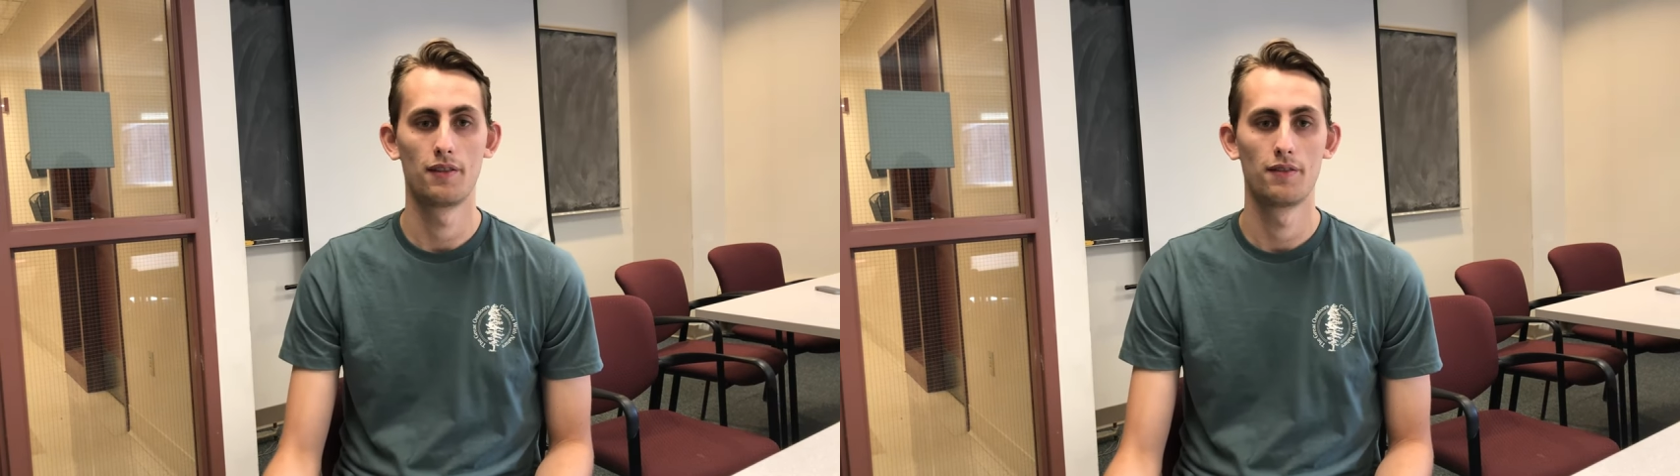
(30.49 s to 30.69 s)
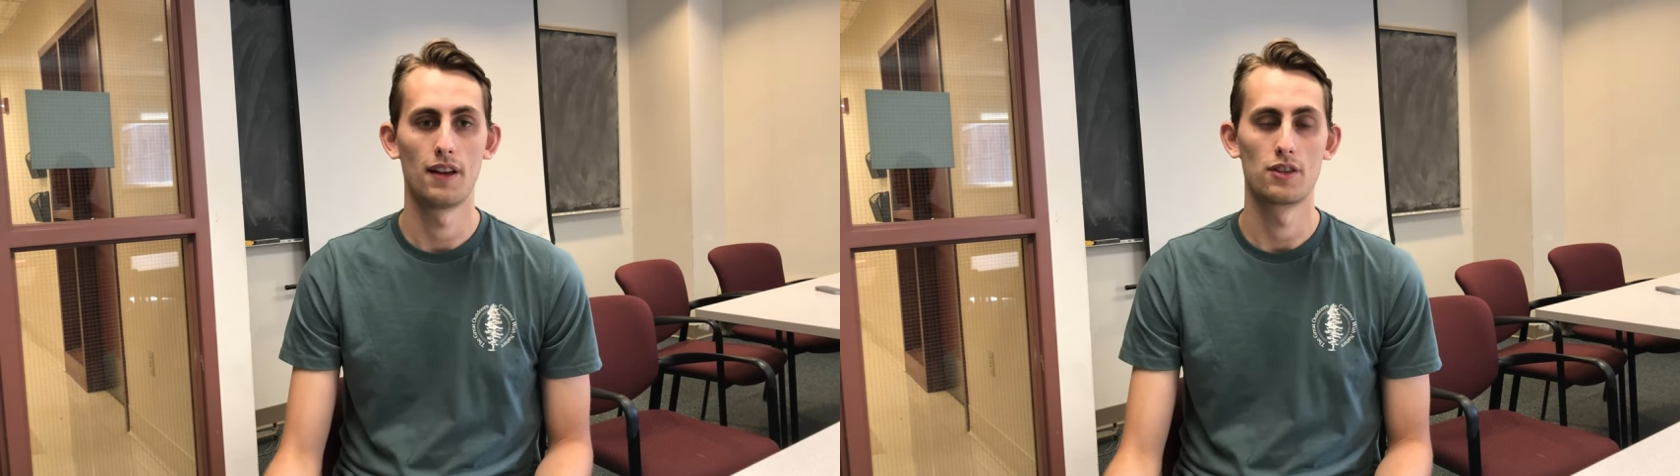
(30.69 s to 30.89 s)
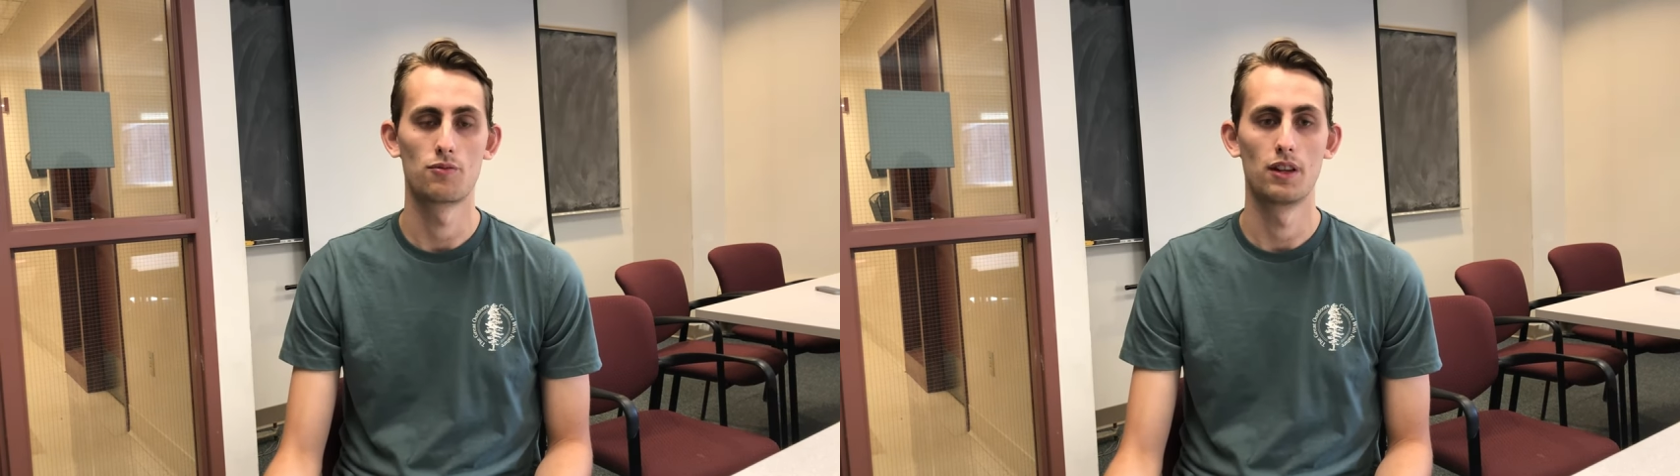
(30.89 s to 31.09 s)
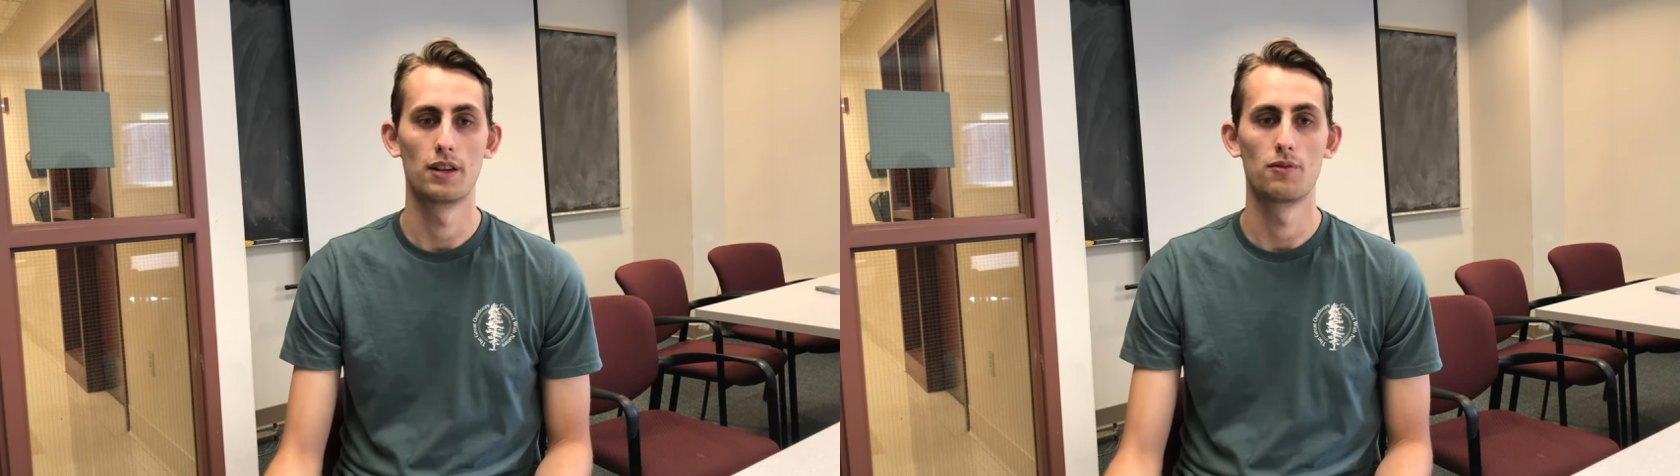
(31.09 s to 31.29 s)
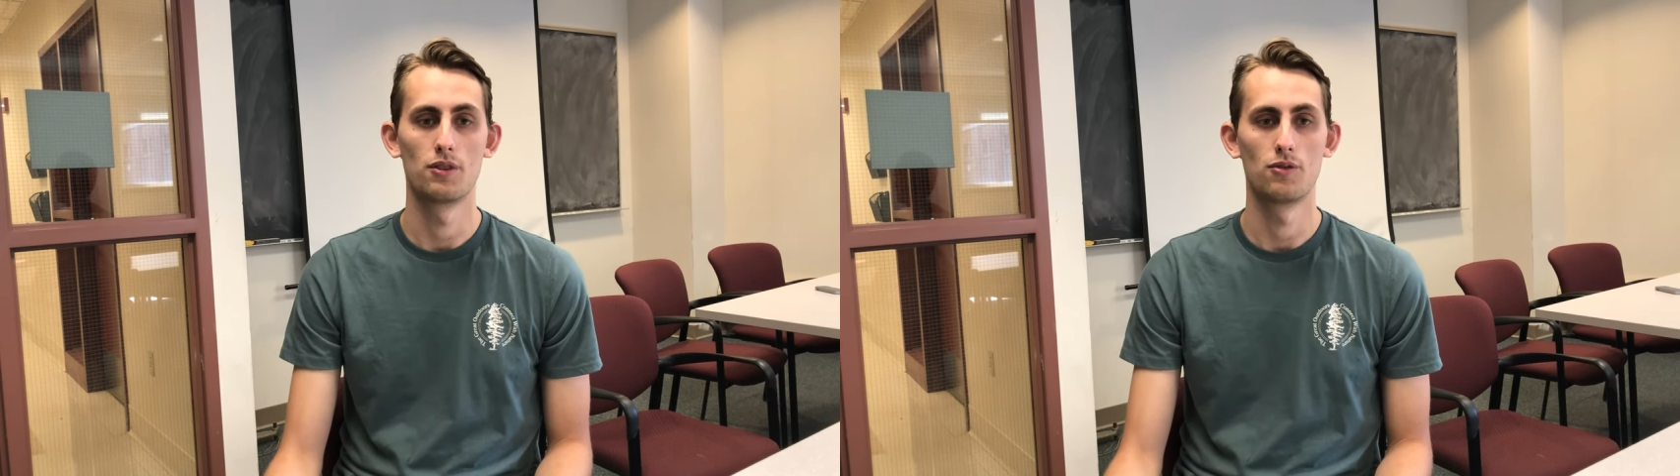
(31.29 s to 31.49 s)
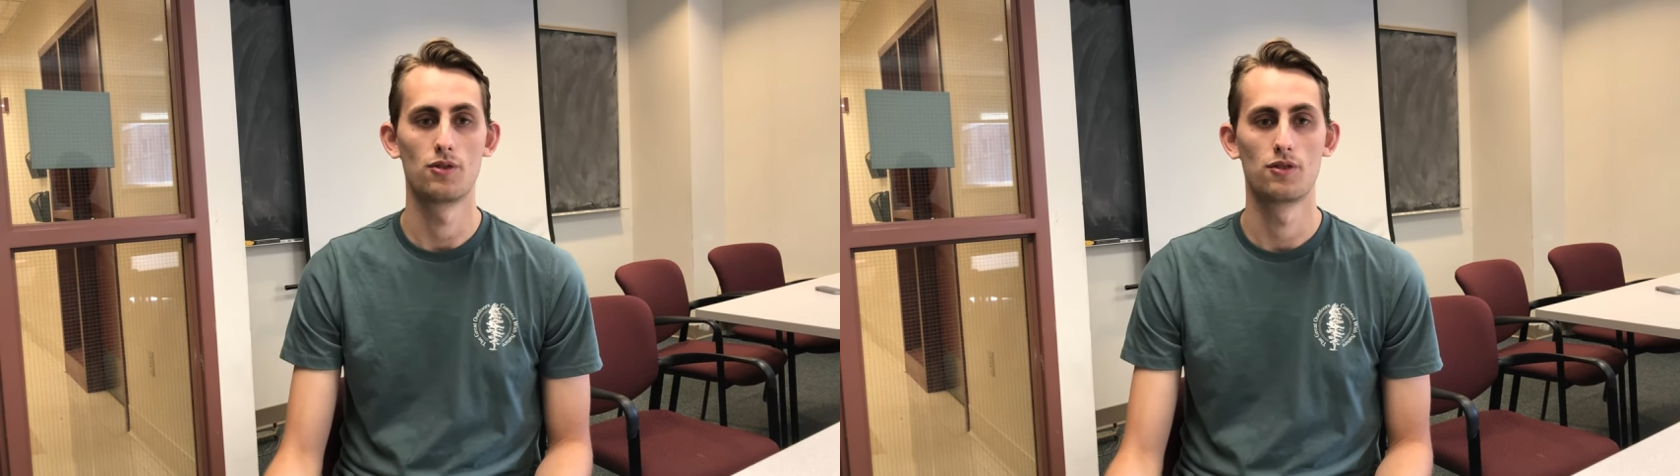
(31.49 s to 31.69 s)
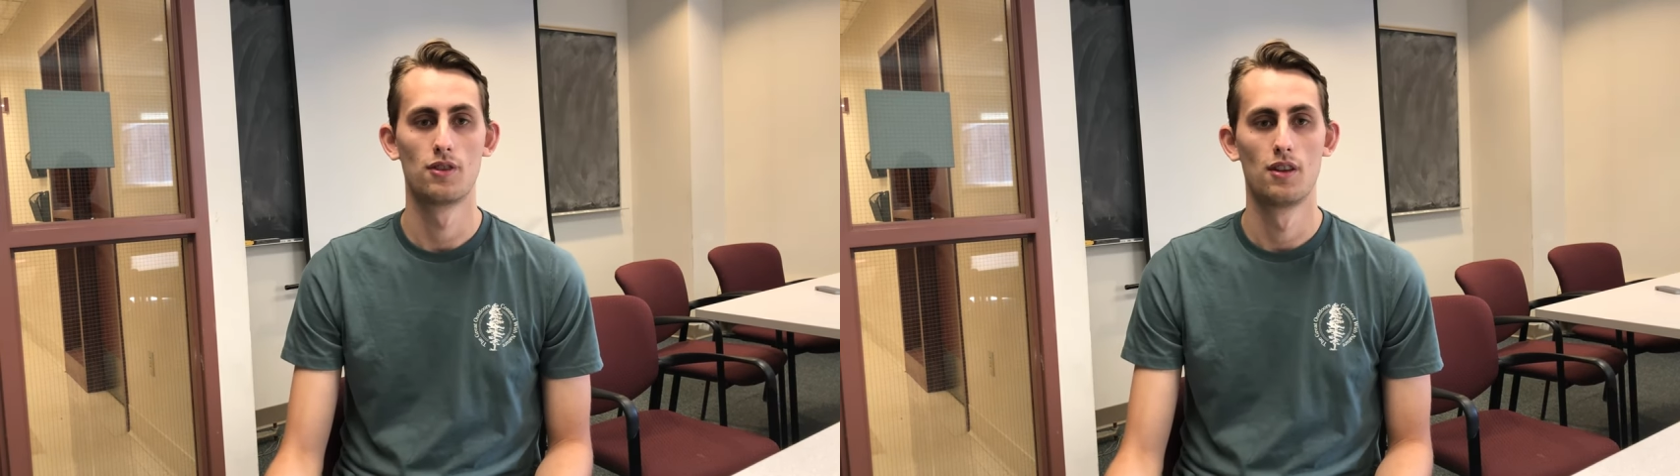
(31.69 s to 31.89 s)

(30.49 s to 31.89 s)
face really reduced